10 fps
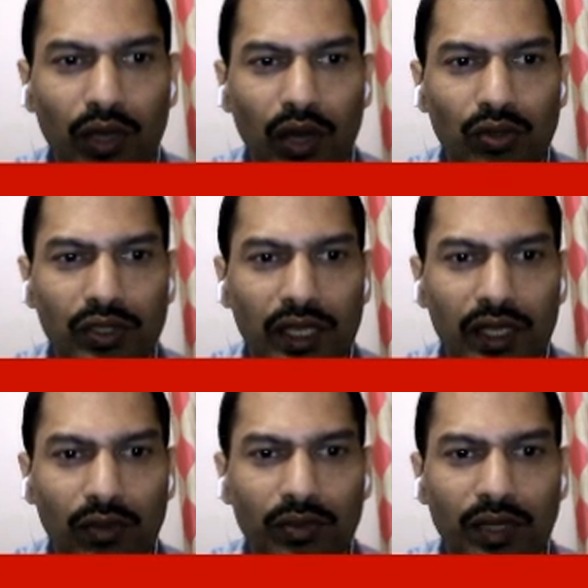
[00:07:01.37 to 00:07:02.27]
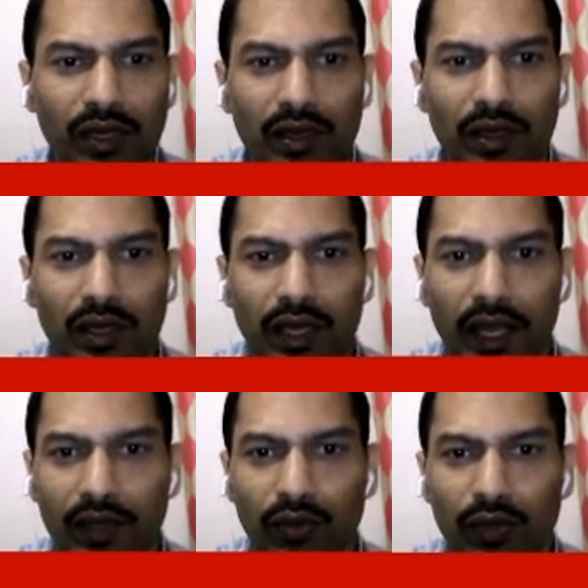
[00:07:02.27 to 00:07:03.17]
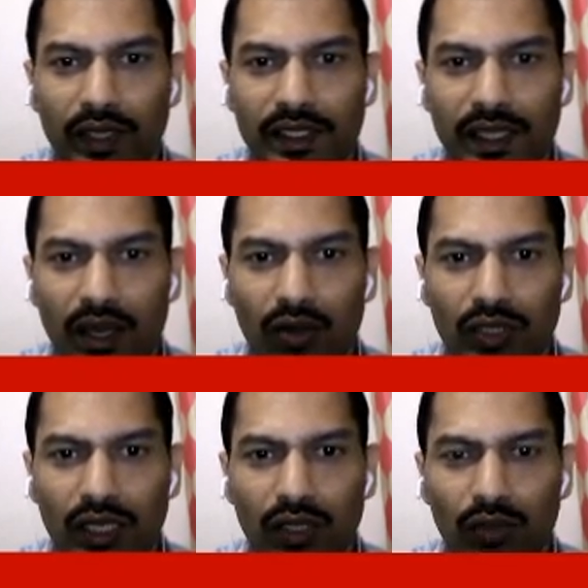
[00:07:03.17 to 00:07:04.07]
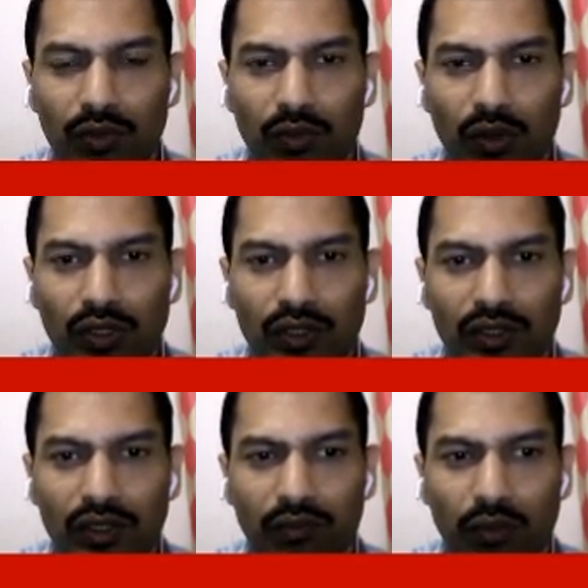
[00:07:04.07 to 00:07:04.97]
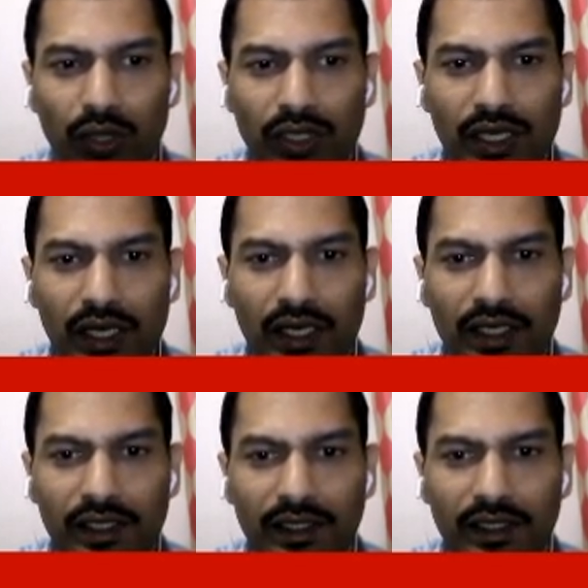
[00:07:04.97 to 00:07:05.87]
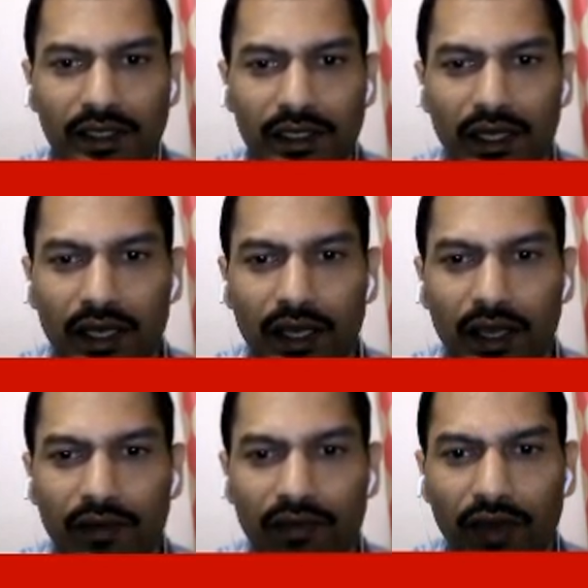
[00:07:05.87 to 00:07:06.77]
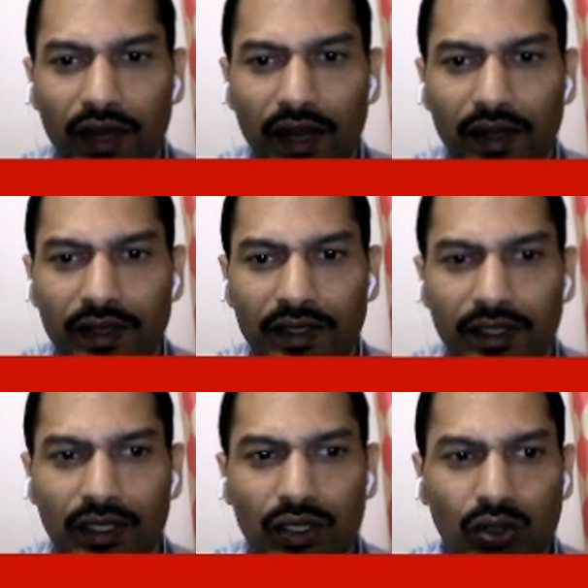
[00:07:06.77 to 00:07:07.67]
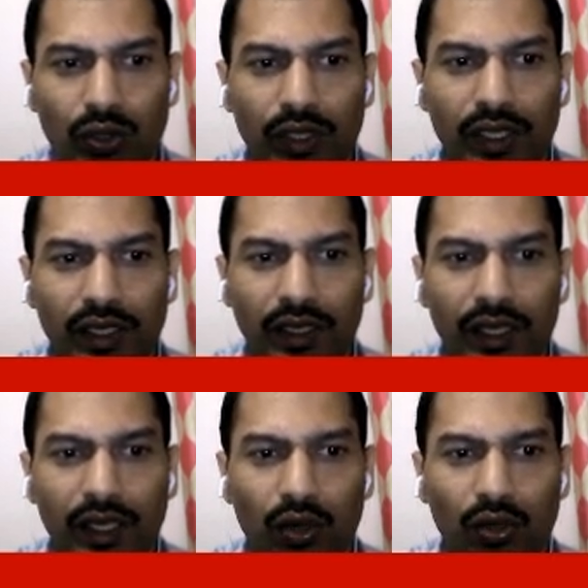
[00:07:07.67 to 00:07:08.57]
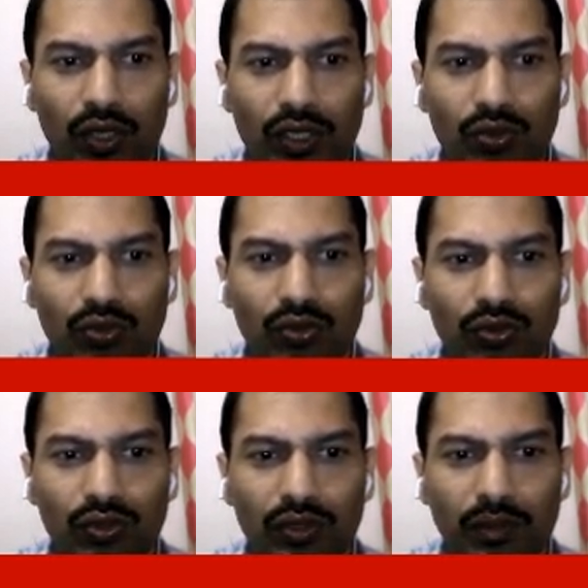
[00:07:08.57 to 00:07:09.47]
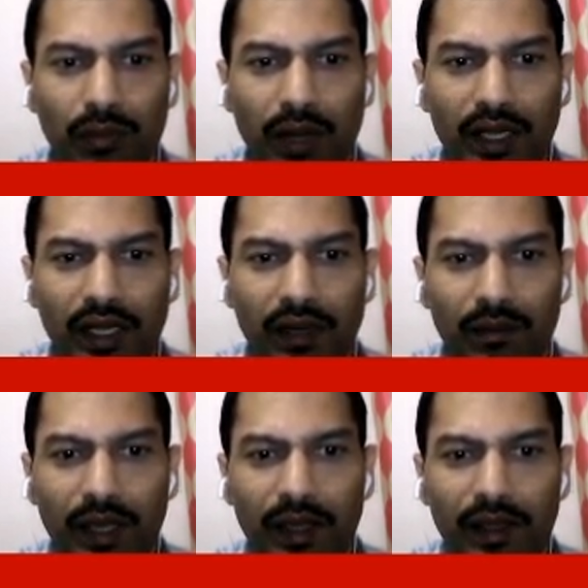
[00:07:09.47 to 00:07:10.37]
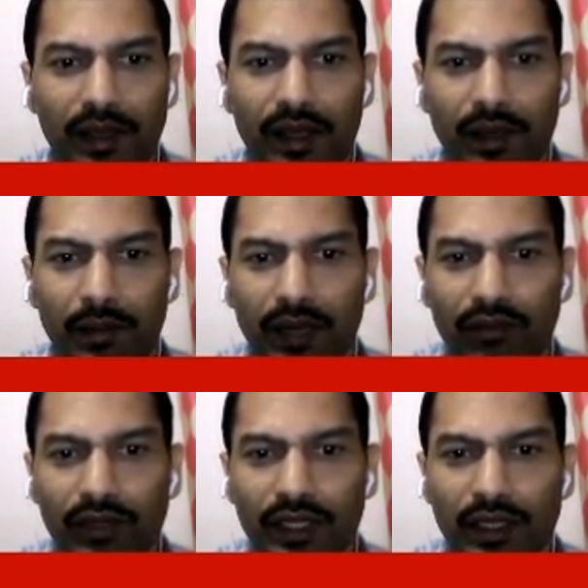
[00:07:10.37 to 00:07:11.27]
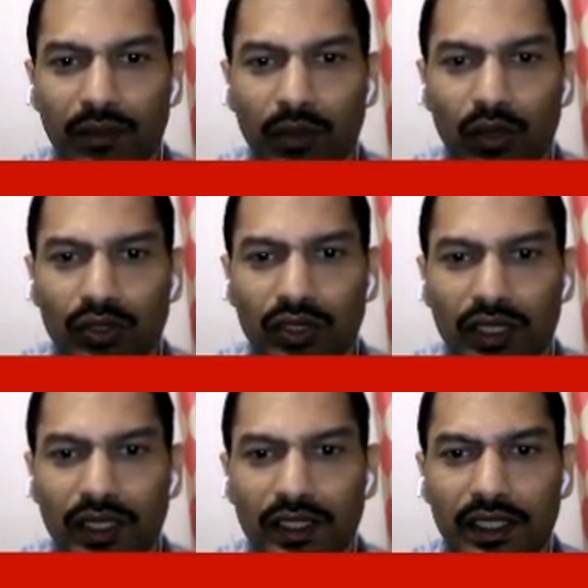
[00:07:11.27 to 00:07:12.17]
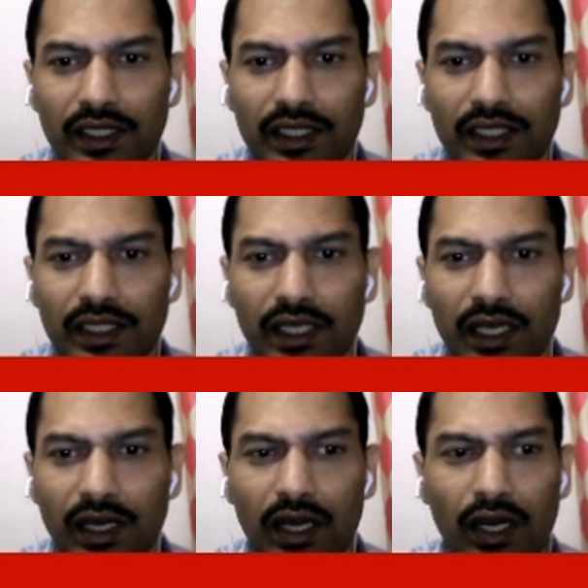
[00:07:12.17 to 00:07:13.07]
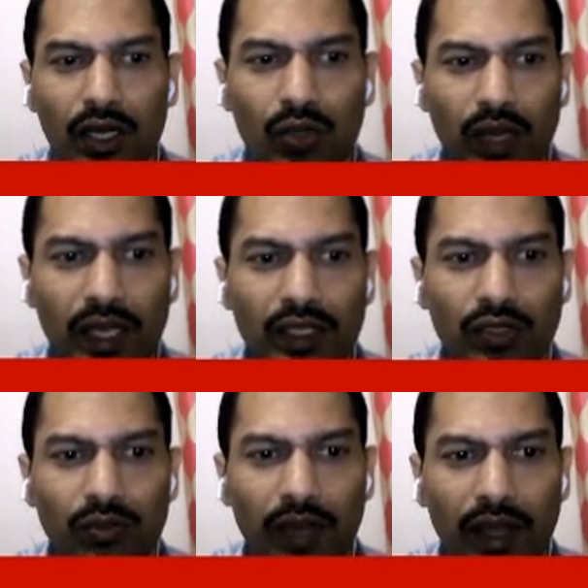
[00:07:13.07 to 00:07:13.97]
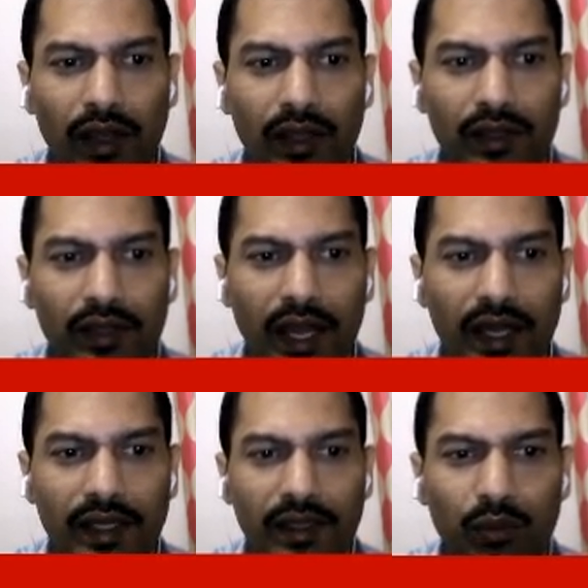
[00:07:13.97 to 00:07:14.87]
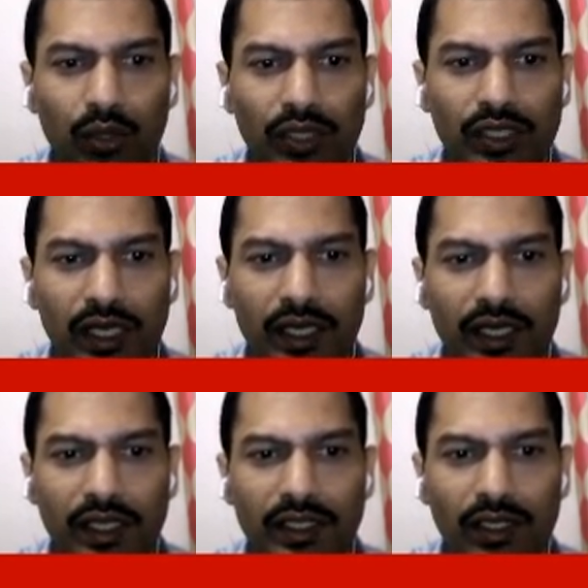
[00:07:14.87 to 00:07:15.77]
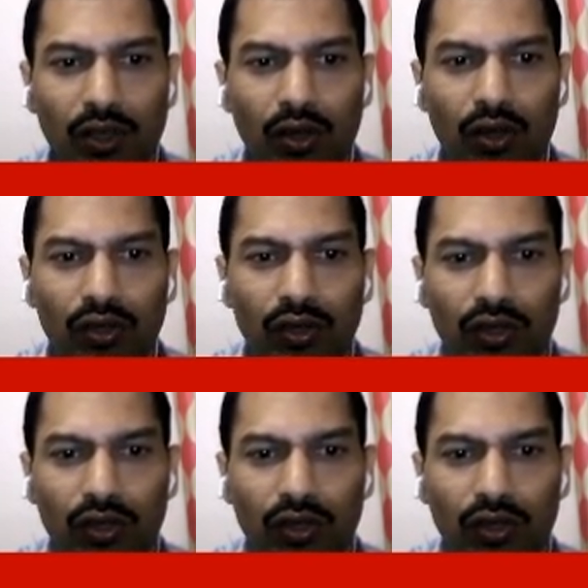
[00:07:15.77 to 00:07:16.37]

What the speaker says: outside of the, and you can see outside of the box the potential energy is infinite. So here, in order to the particle may remain within the box, it is essential to assume that the potential energy on